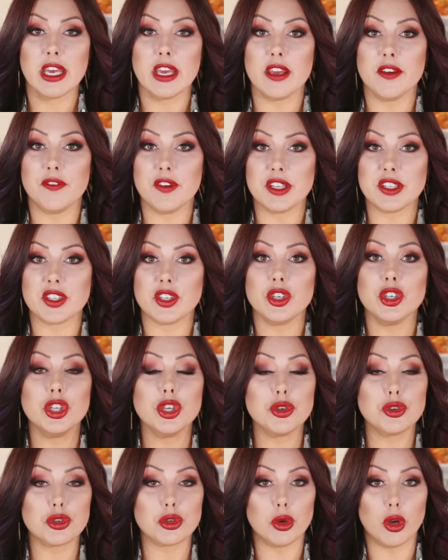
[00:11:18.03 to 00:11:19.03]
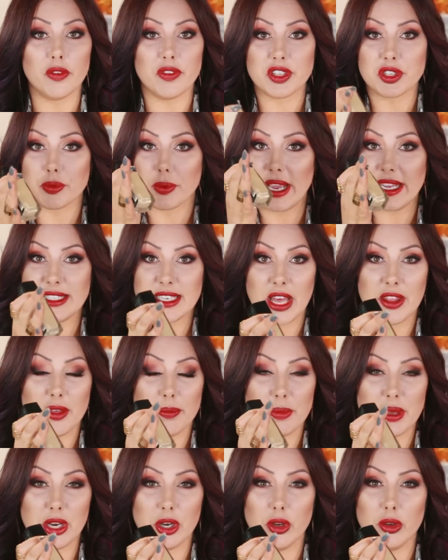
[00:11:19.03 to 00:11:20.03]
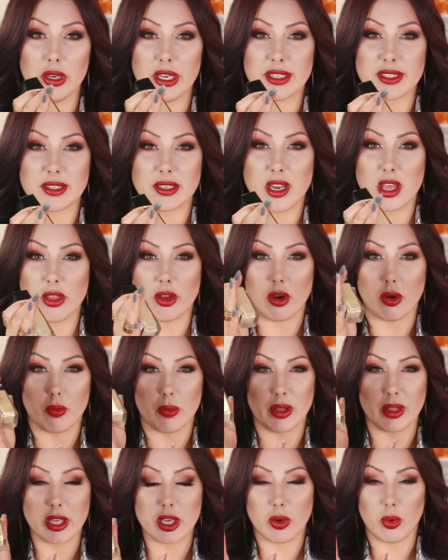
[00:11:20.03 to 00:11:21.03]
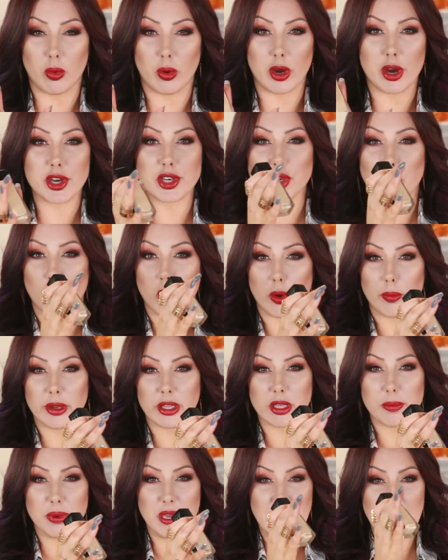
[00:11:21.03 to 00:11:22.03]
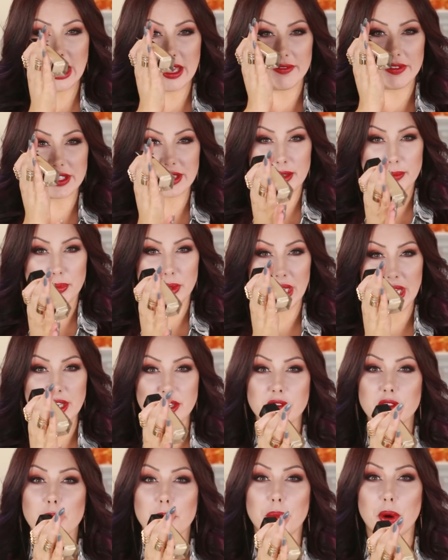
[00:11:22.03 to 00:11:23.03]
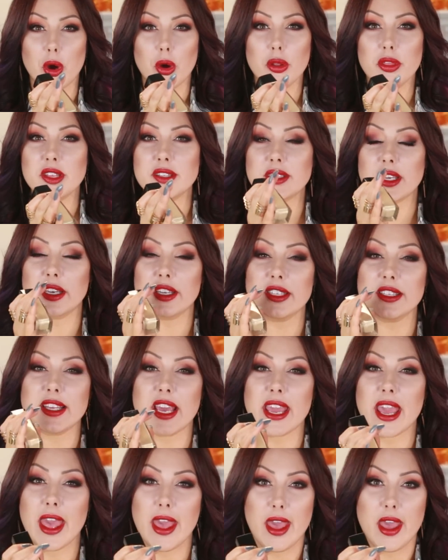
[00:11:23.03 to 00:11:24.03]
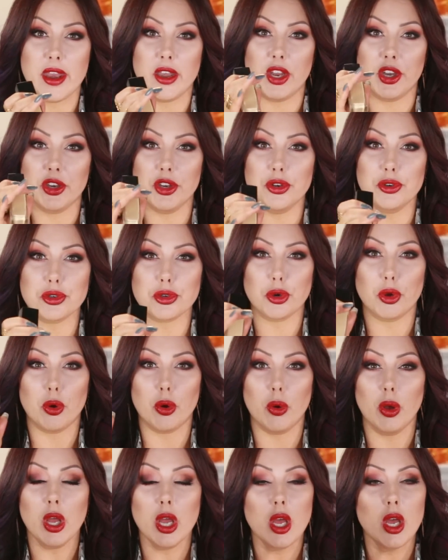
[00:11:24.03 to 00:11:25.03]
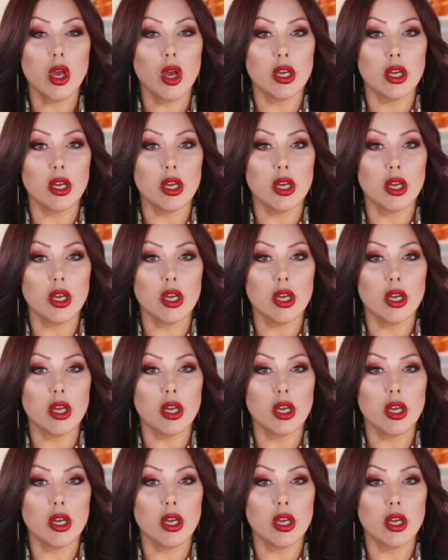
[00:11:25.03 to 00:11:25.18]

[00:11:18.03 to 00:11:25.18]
If it's neutral, if it's right down the middle, it's neither really orange or really pink. If it's a blend of the both, it's going to say N, neutral